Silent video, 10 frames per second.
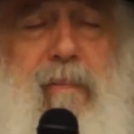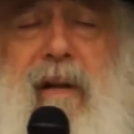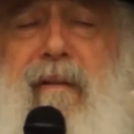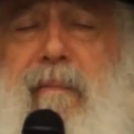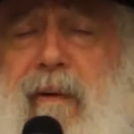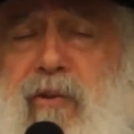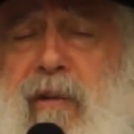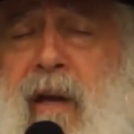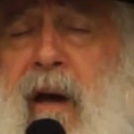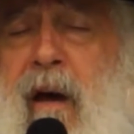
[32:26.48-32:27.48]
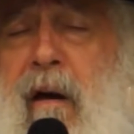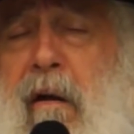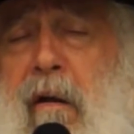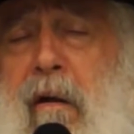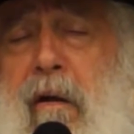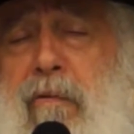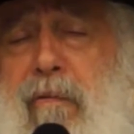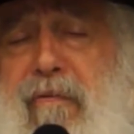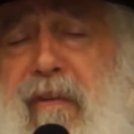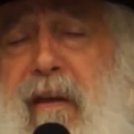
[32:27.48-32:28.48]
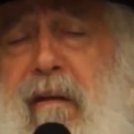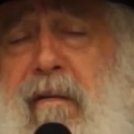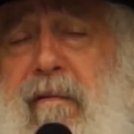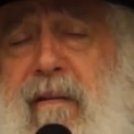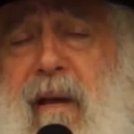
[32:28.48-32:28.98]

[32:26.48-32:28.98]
believe in Mashiach and you think He's